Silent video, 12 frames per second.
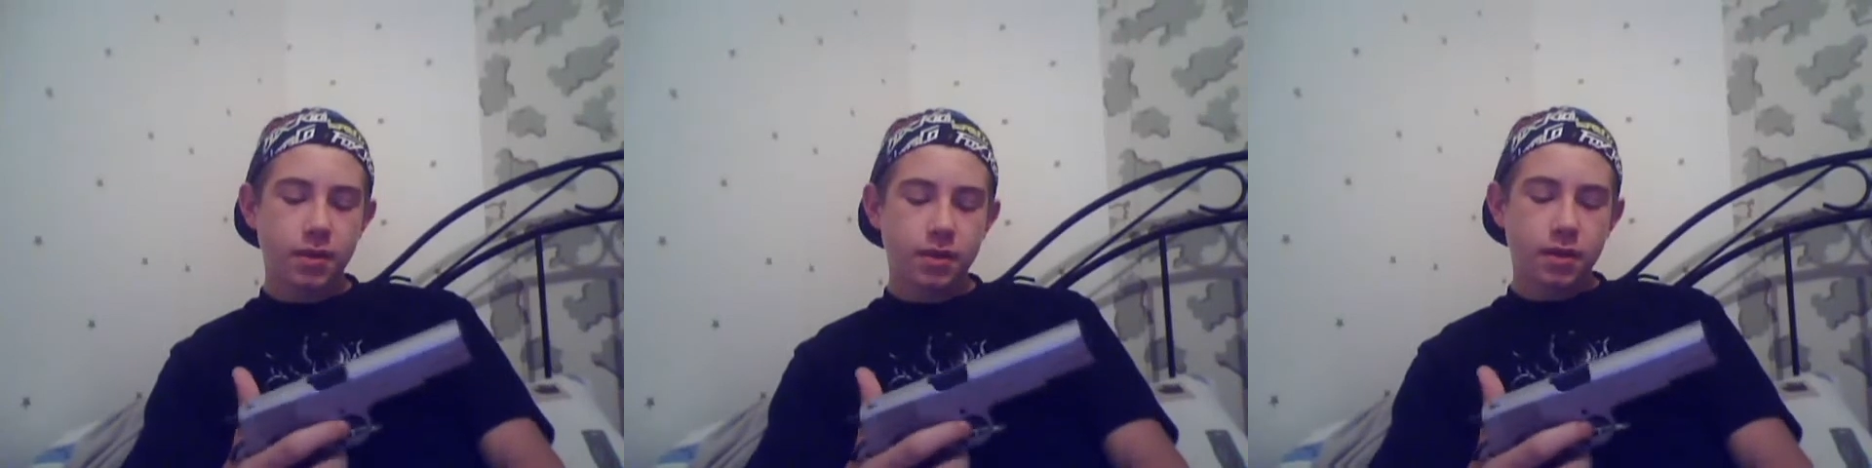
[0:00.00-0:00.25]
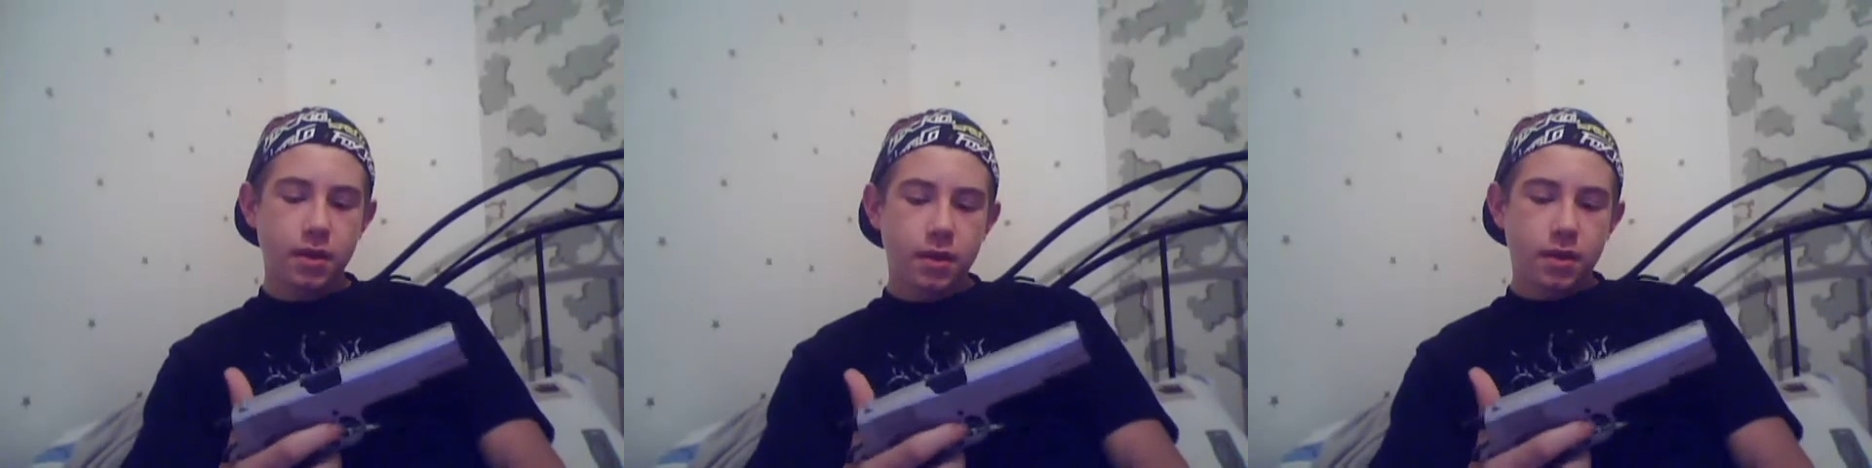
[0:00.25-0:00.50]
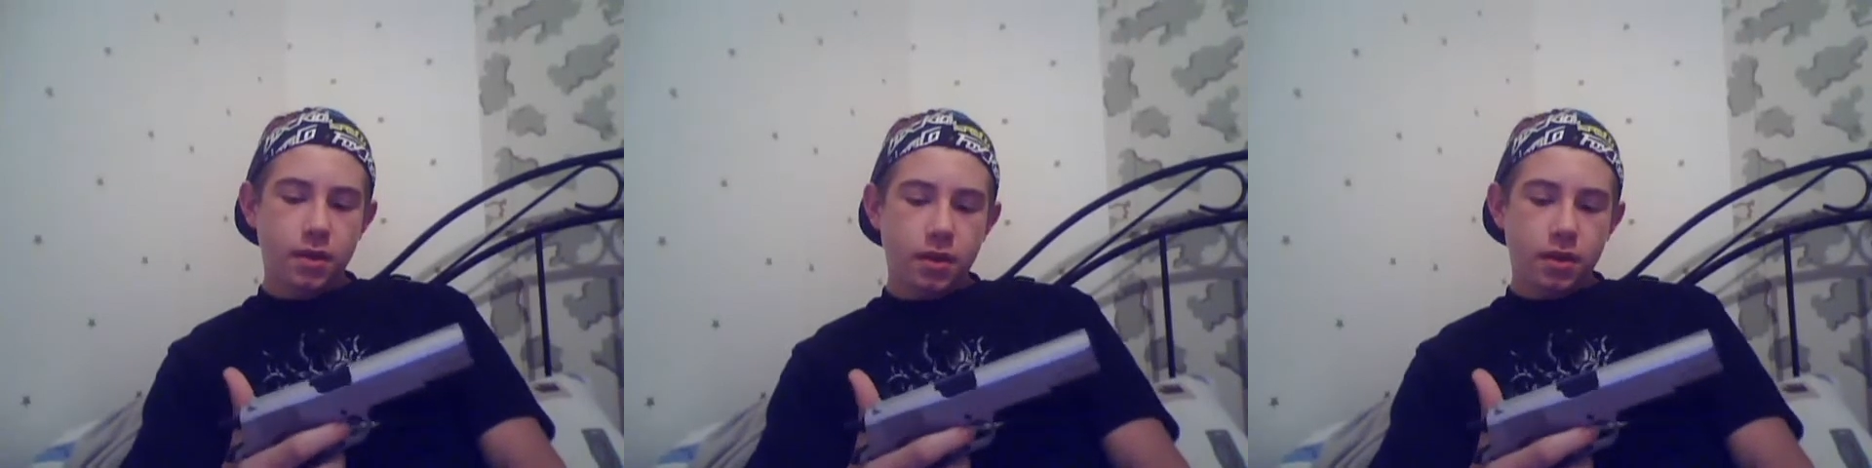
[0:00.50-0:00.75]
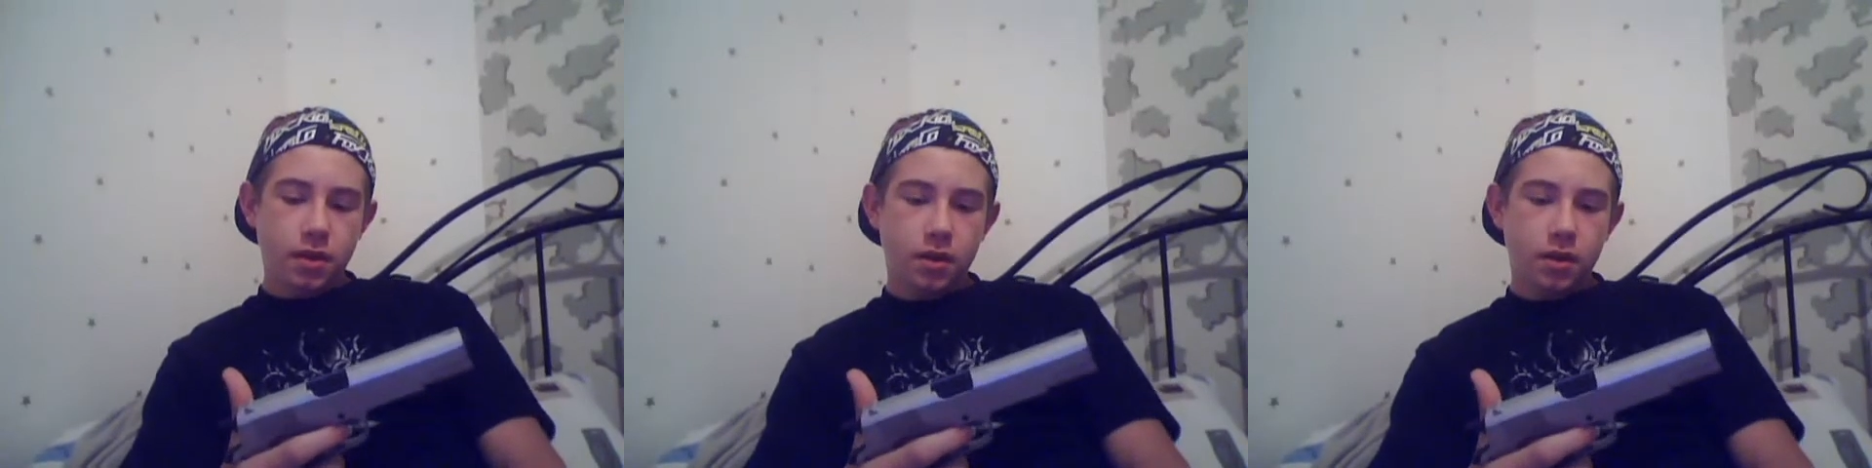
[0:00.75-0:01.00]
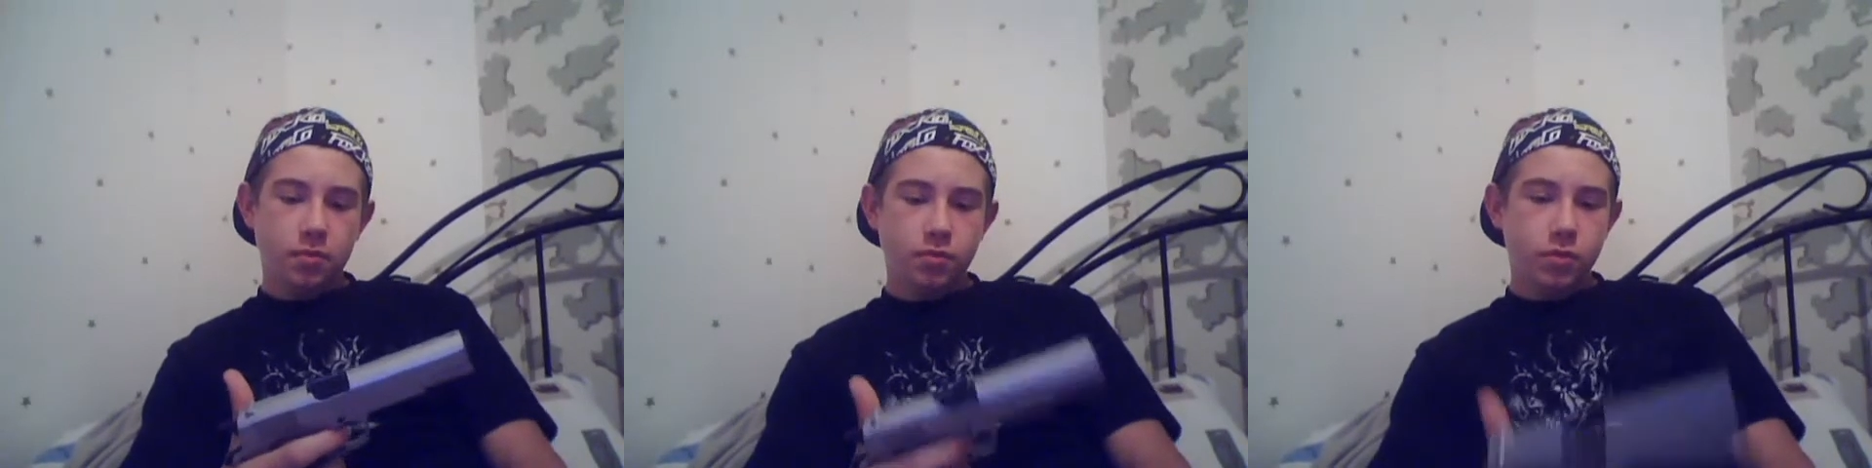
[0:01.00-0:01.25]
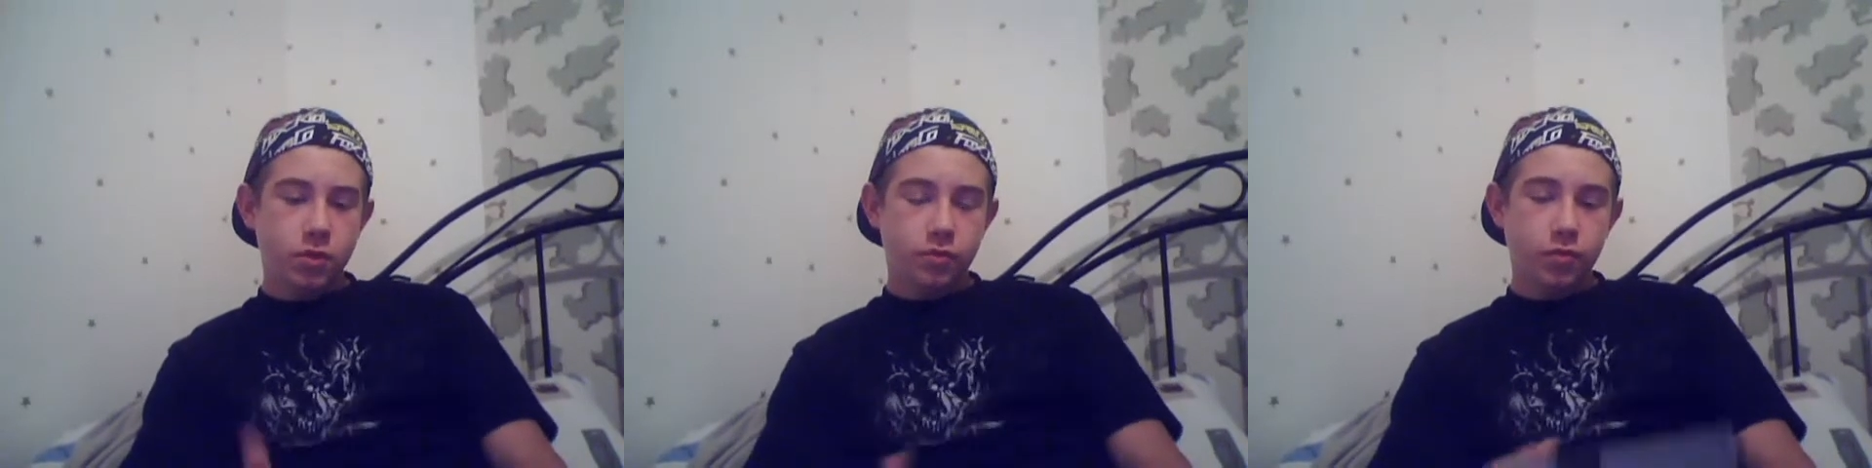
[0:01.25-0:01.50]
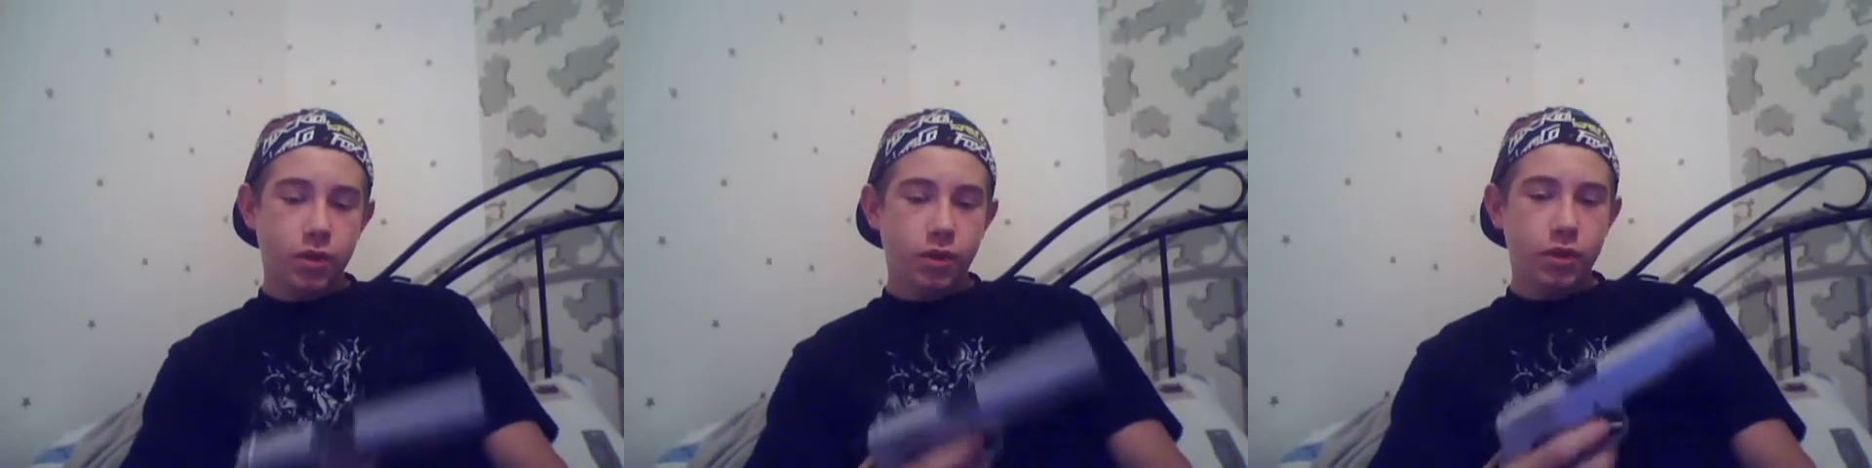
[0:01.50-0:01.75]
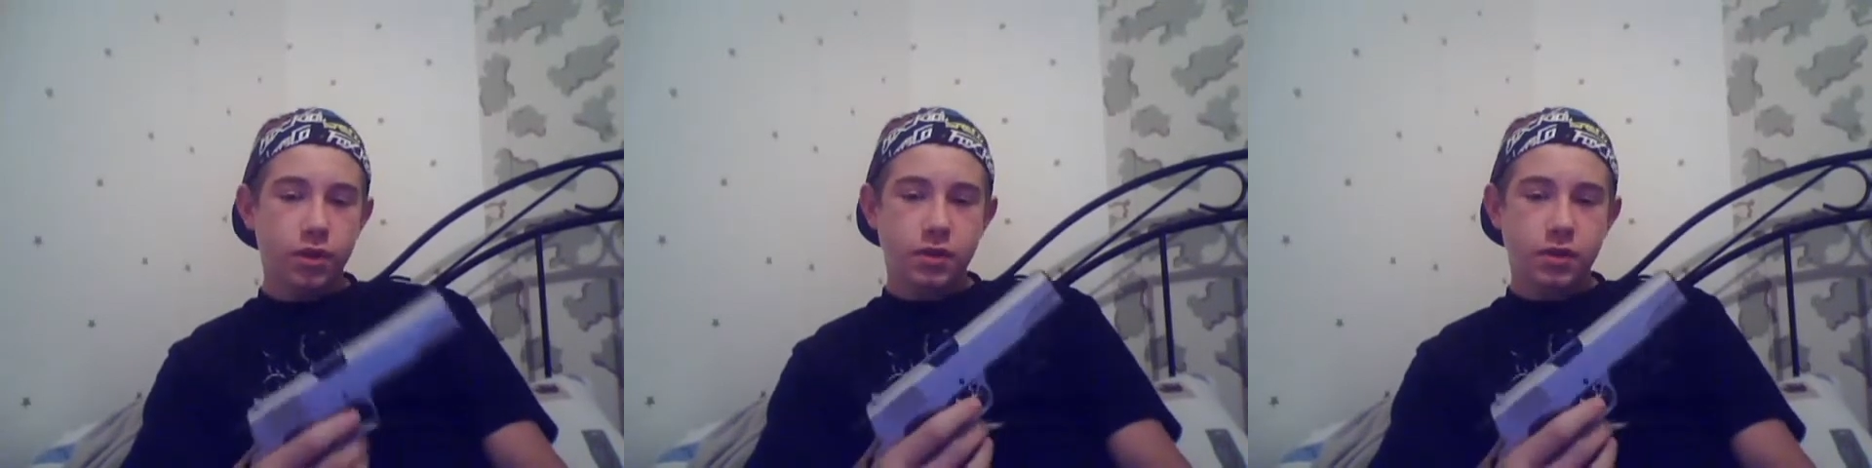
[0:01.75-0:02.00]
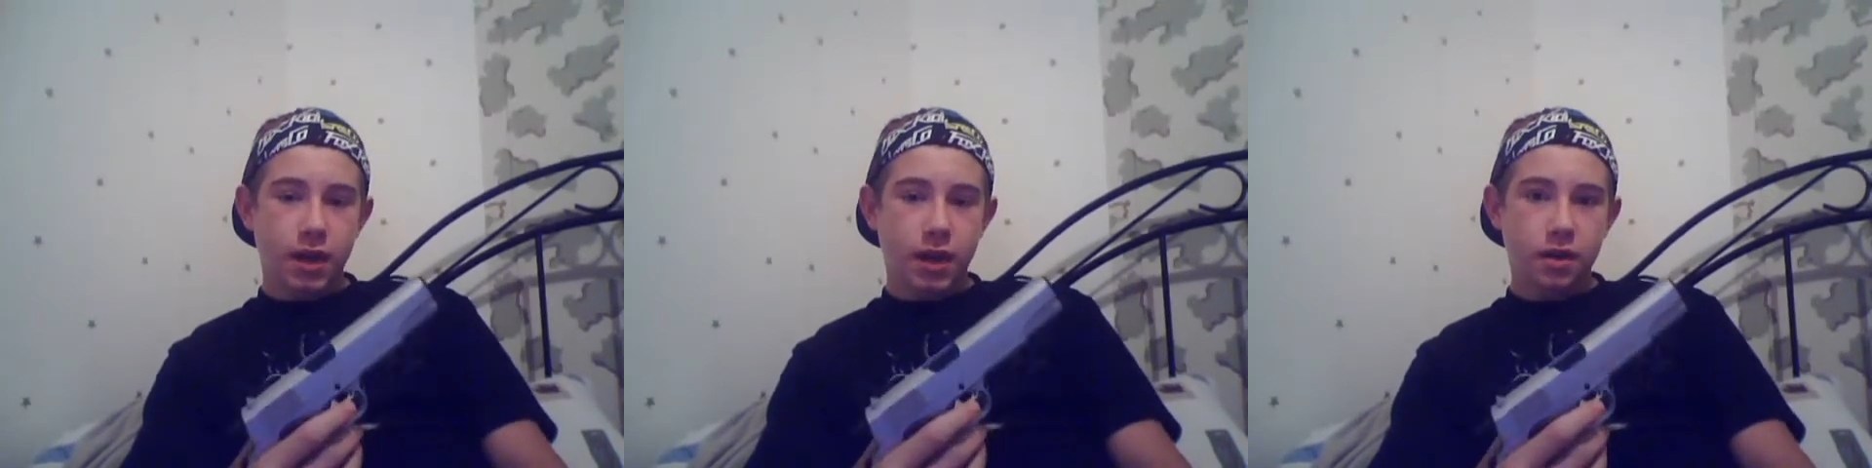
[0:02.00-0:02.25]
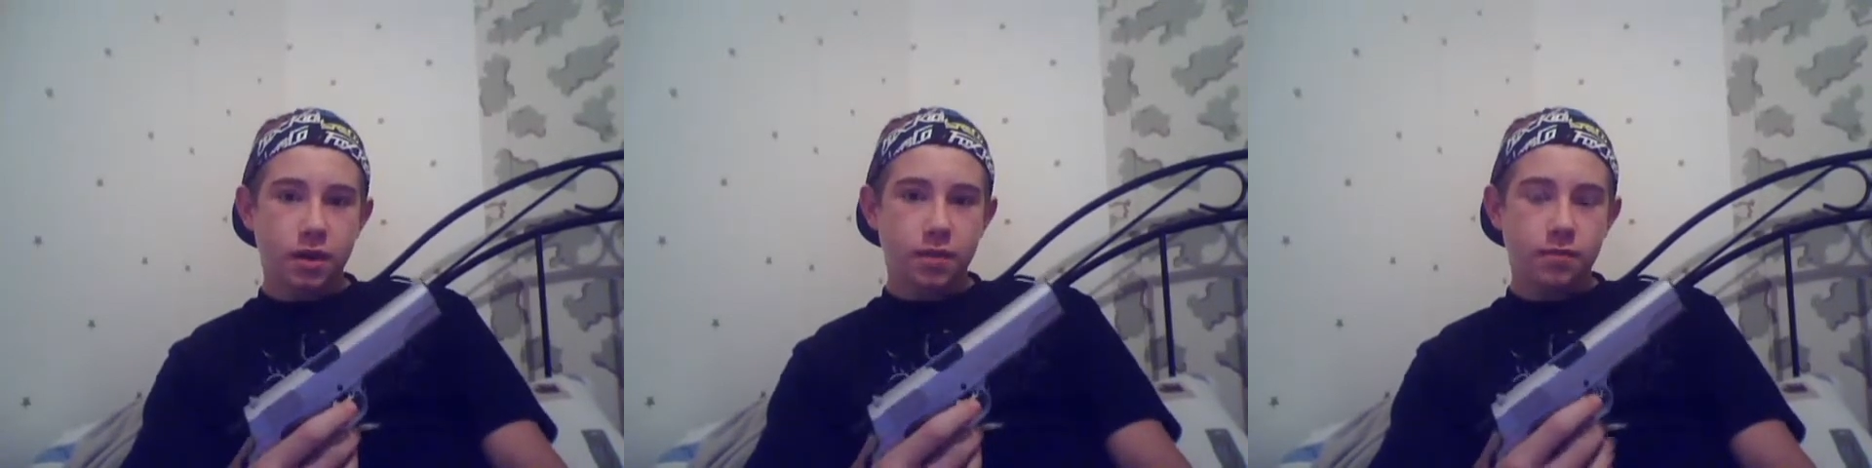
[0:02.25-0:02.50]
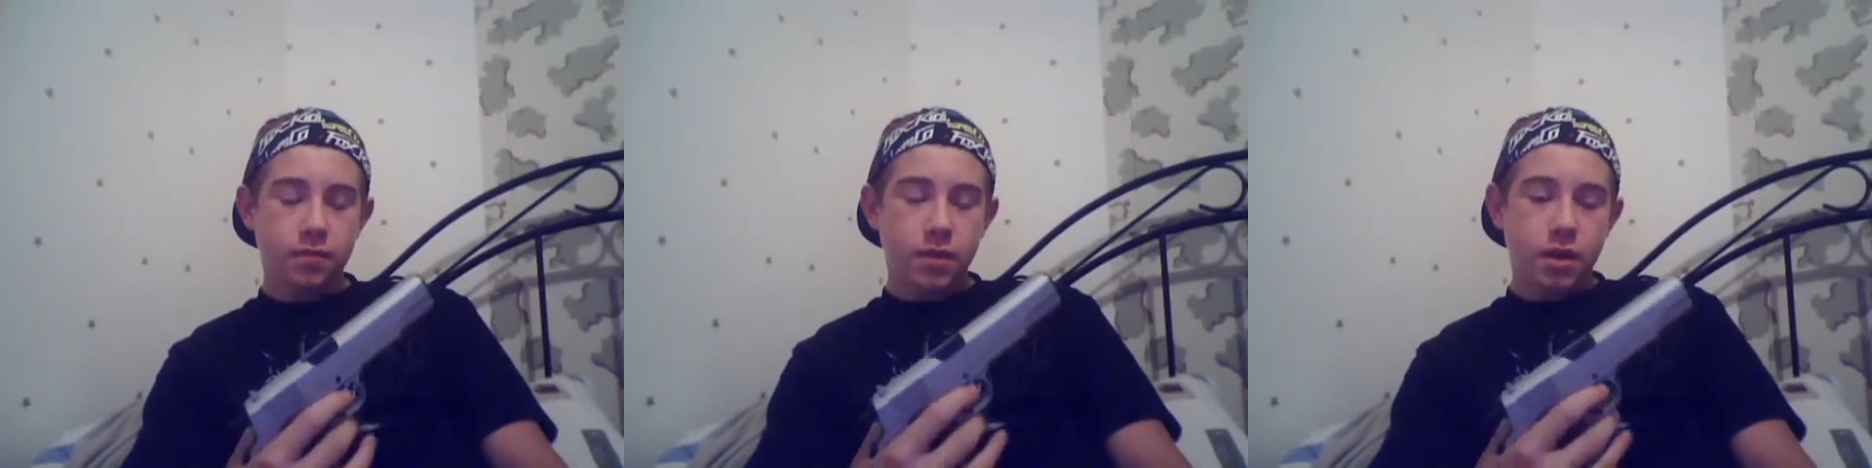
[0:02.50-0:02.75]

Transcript: It's really good sidearm.